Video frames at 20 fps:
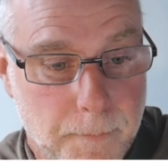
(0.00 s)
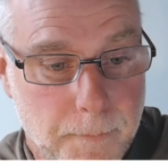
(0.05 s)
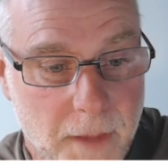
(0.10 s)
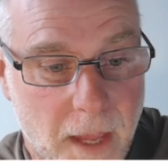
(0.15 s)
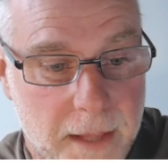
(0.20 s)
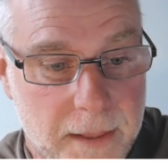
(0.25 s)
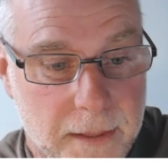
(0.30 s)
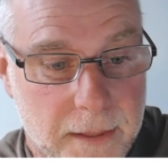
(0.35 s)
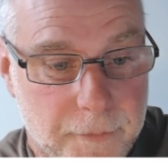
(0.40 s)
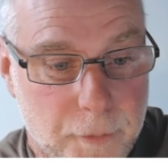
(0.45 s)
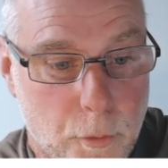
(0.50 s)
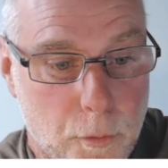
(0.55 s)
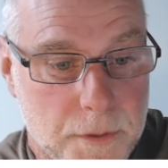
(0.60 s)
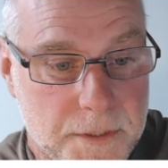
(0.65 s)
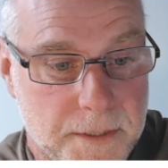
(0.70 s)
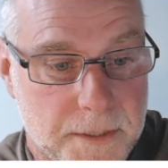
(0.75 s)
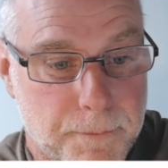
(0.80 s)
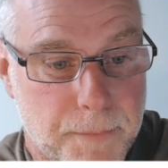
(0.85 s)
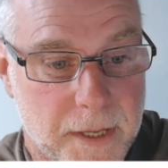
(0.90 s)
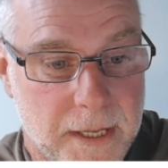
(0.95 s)
And of course
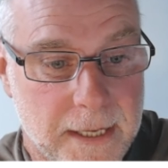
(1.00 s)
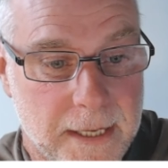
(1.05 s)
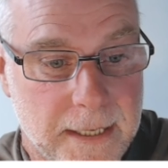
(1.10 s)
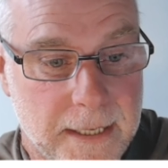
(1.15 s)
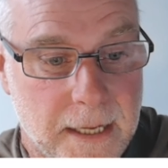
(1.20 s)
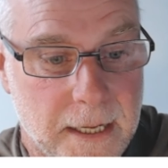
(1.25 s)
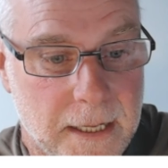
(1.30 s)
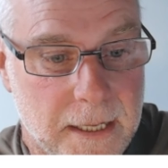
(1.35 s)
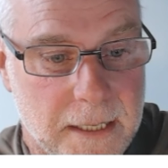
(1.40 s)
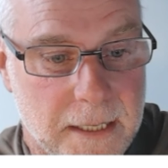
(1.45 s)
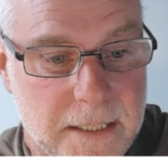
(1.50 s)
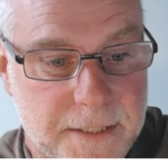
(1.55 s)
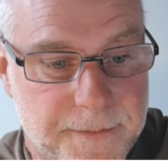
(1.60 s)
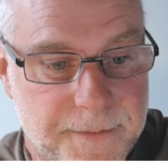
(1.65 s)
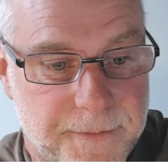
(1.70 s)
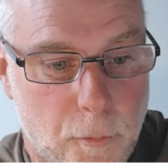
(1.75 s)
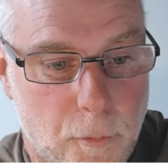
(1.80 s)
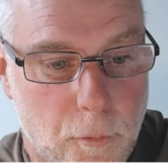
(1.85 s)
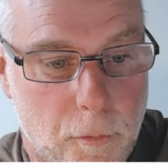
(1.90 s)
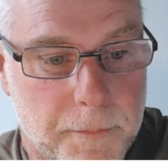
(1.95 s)
the bead is
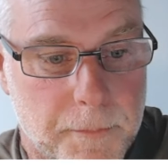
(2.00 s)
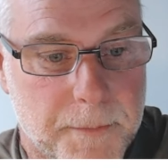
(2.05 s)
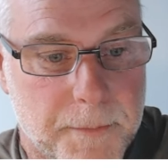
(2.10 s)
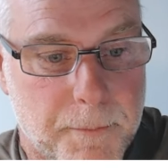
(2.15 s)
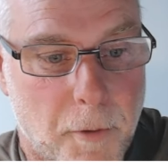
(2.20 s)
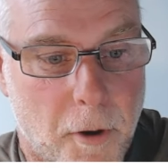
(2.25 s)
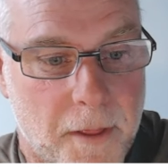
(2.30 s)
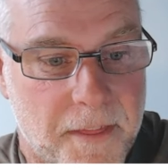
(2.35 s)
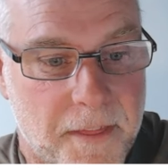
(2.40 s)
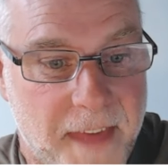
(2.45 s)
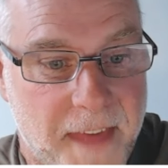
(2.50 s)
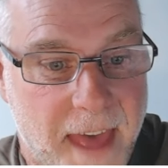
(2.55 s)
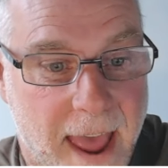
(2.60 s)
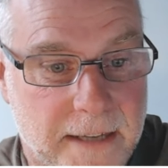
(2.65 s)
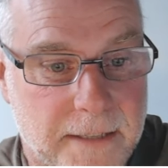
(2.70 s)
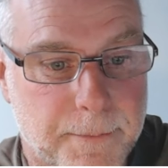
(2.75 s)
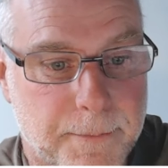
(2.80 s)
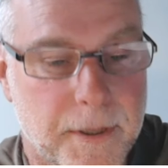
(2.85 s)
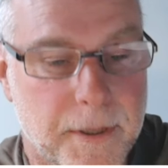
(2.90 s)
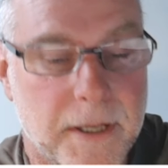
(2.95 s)
formed by
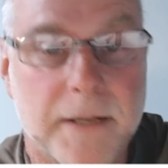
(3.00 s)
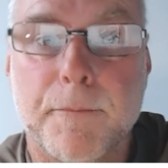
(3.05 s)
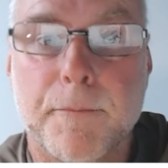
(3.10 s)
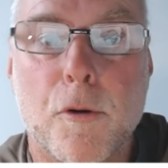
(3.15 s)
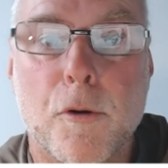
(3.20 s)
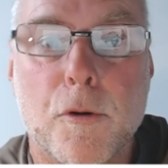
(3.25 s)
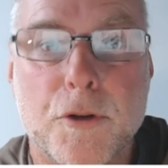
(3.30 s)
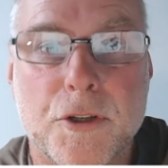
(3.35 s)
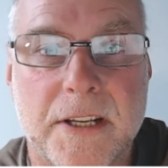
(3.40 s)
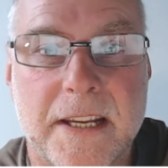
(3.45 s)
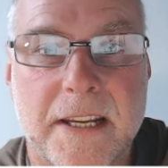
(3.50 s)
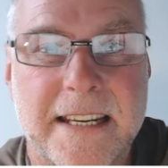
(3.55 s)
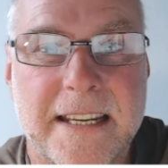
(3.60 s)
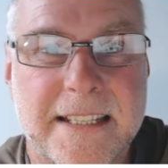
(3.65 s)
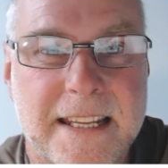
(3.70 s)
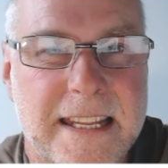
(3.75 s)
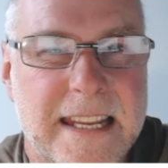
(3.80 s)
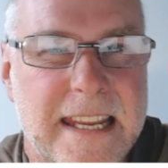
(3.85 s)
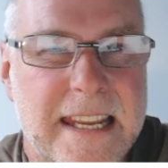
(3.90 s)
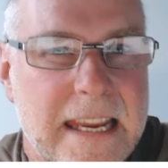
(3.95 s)
that being pushed
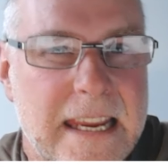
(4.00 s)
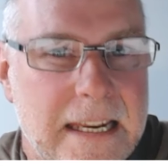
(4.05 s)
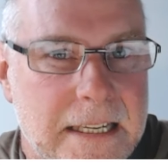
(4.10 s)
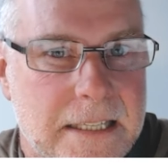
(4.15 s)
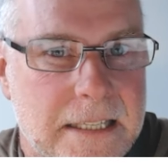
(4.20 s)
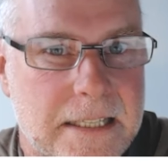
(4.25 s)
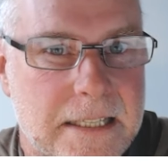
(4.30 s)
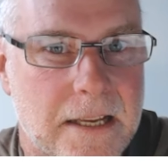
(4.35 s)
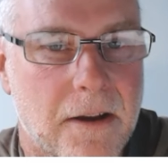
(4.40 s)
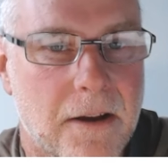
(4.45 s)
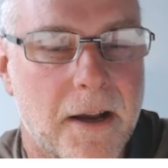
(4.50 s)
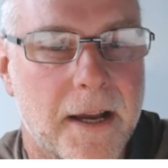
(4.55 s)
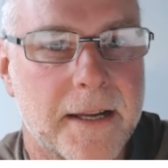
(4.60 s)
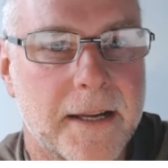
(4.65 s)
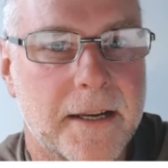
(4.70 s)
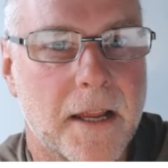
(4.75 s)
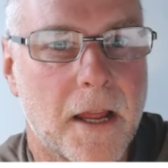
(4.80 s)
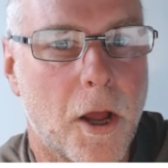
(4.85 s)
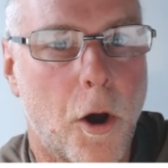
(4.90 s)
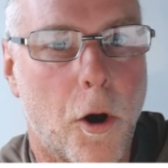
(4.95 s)
into the inner
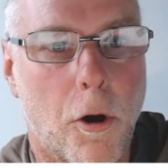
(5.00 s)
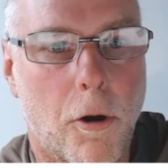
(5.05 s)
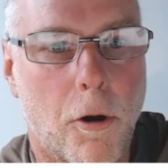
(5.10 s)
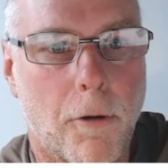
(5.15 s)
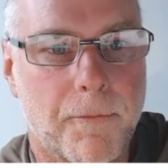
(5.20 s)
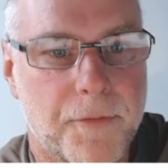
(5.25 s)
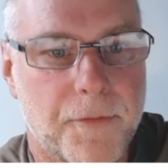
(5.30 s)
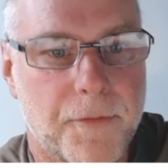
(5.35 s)
side of